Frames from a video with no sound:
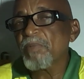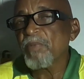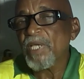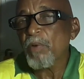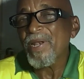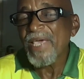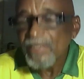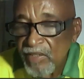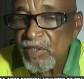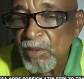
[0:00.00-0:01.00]
But I would like
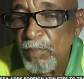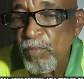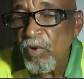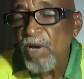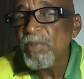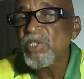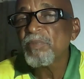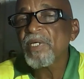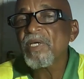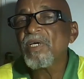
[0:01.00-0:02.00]
to see the program in
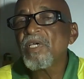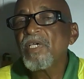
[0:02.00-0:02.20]
Jamaica